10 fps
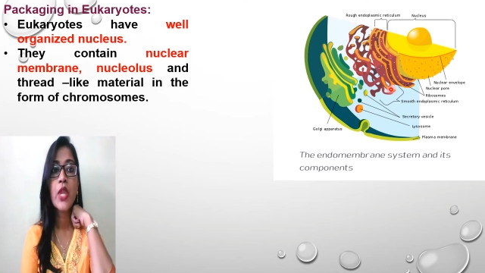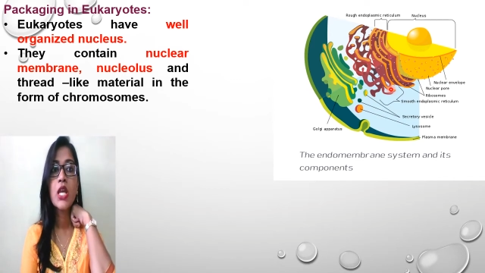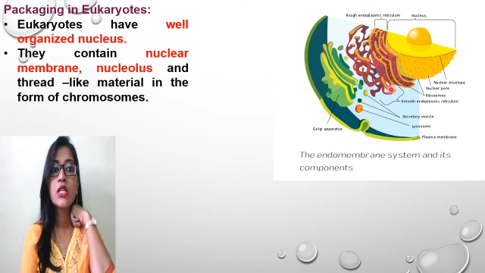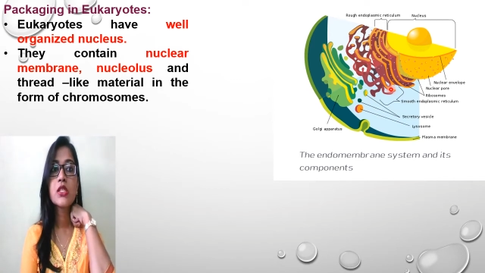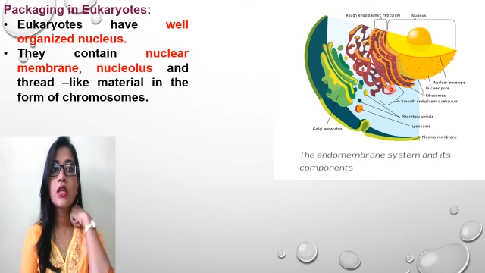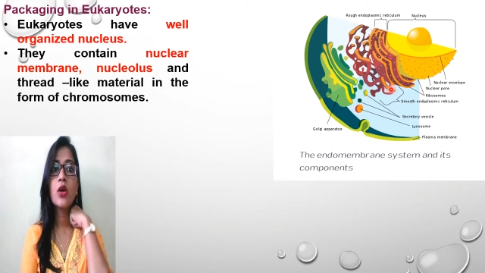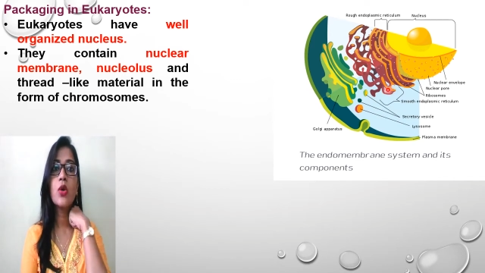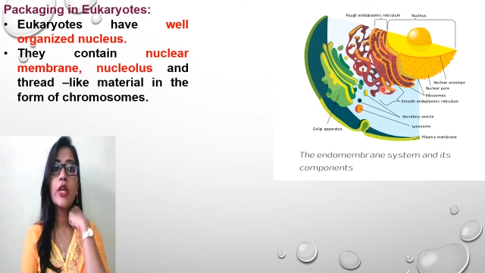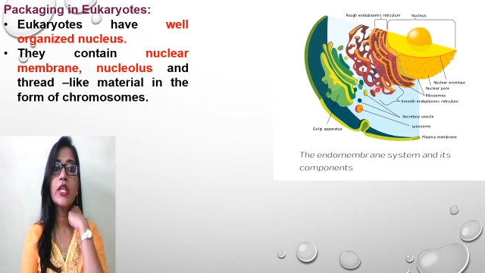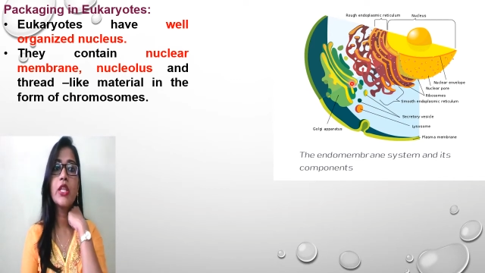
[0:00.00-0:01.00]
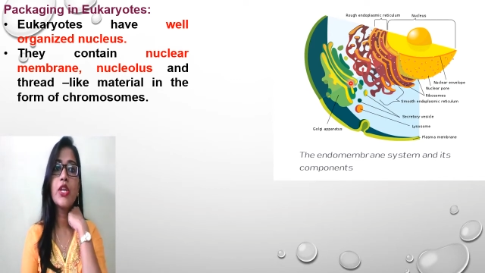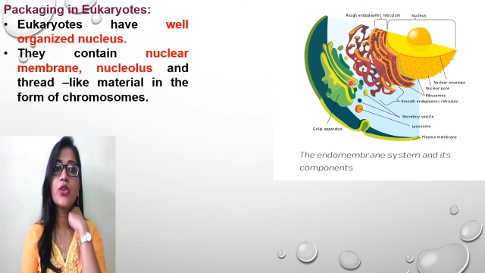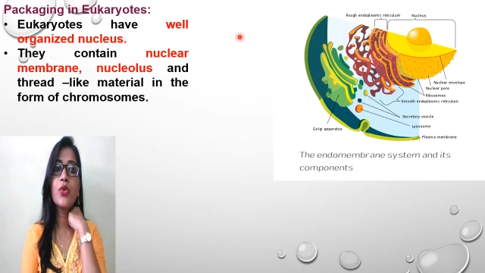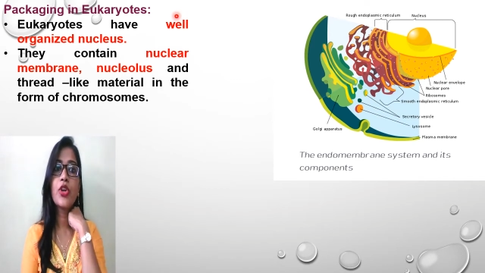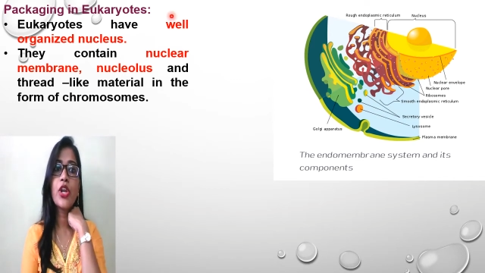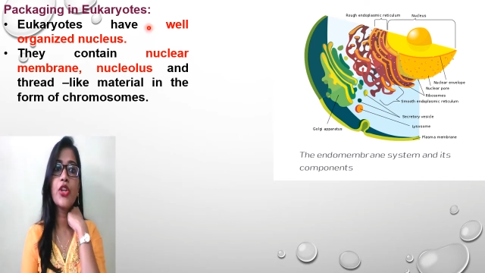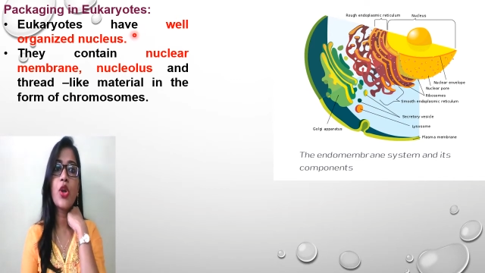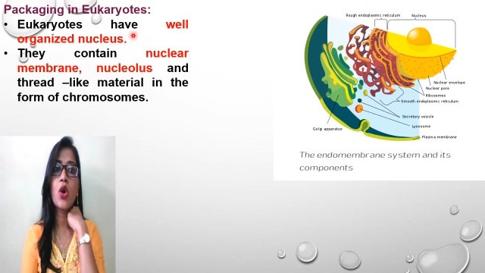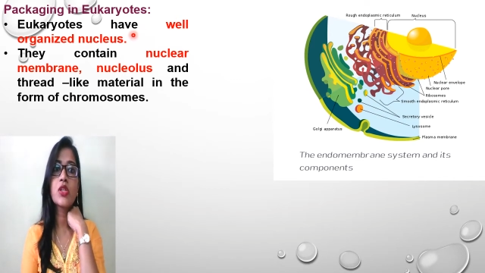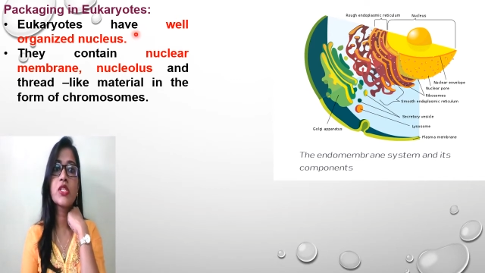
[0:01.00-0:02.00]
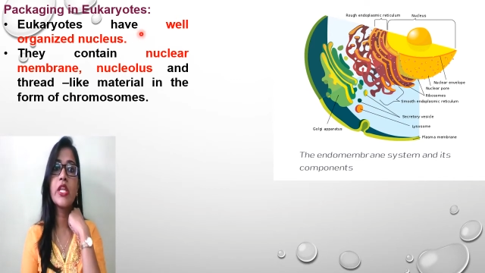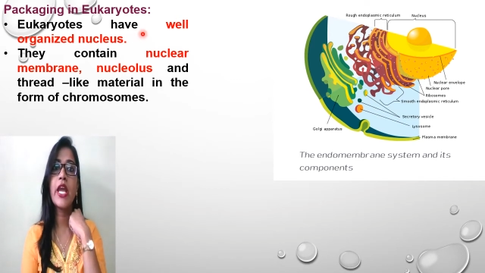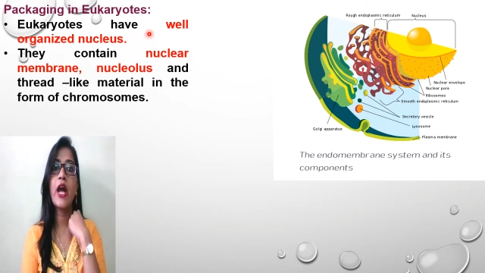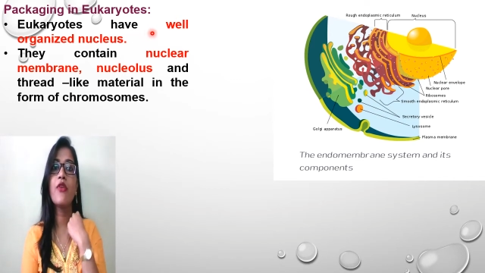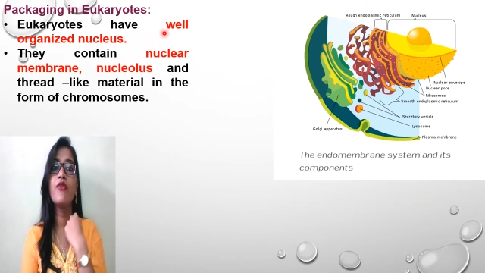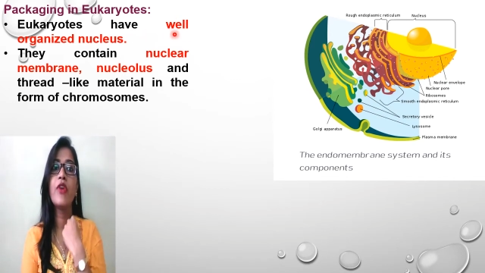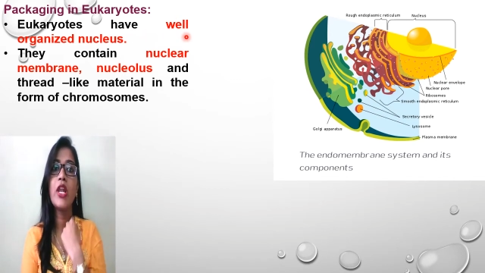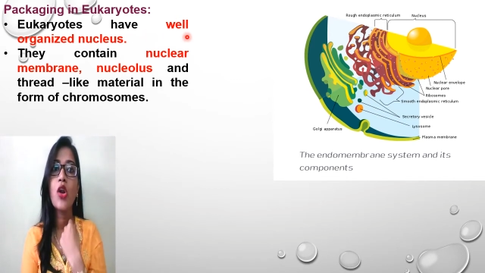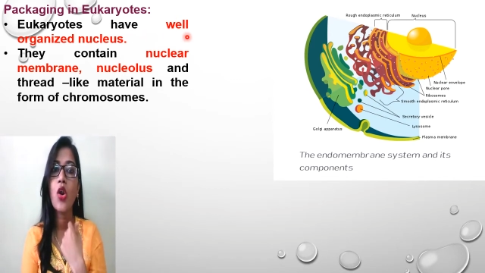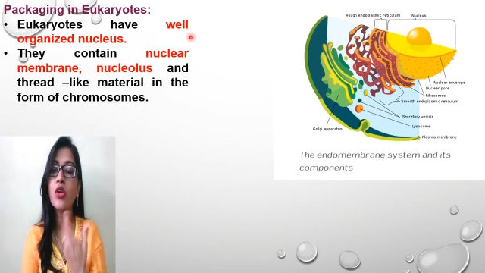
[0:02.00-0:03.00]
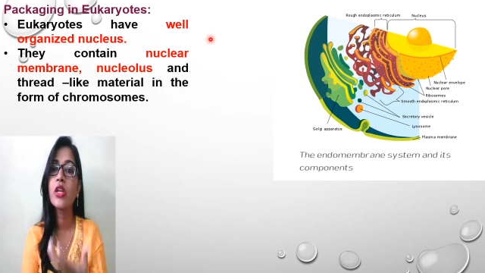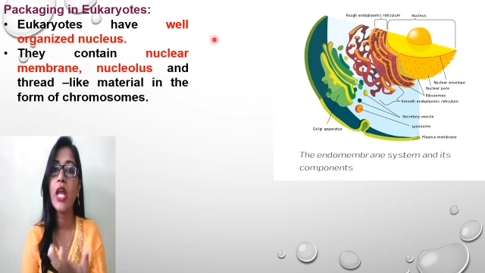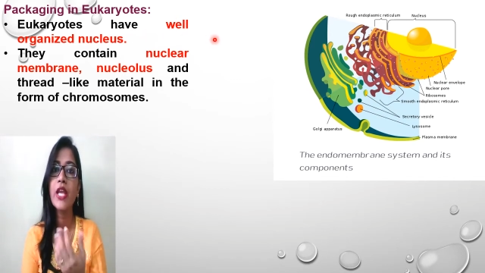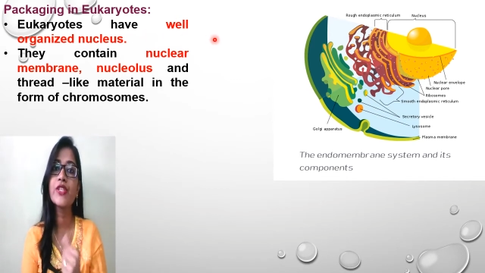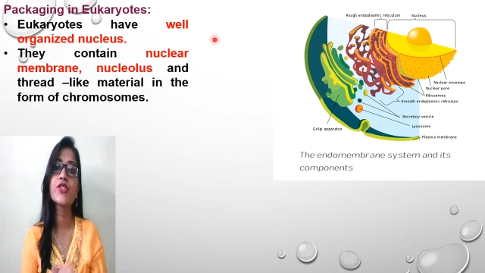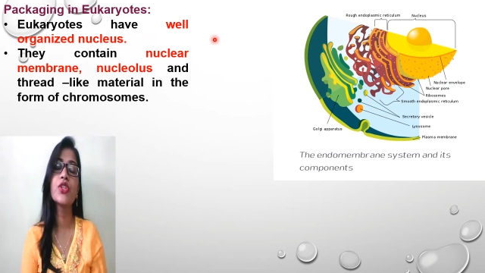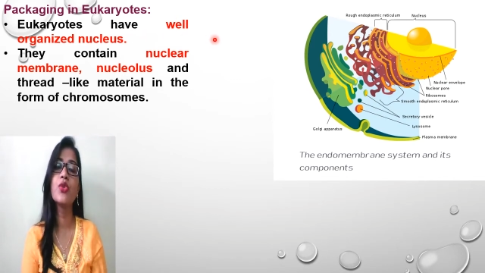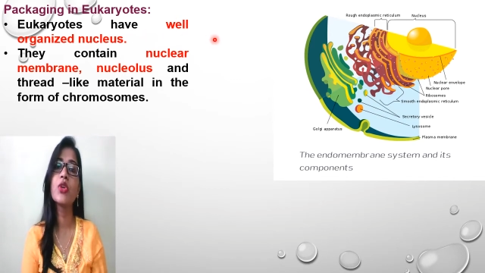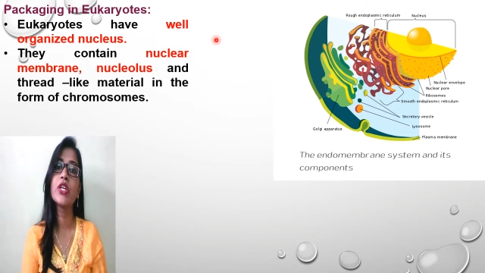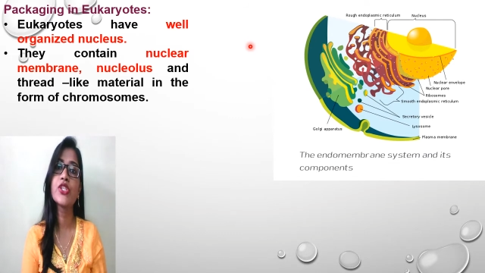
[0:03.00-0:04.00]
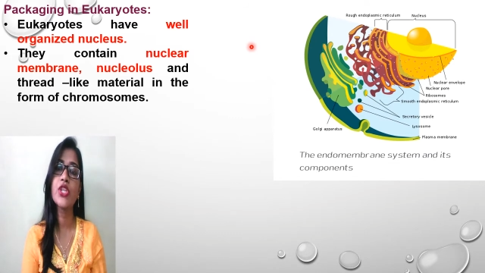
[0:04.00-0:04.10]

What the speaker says: so in the eukaryotes they have well organized nucleus.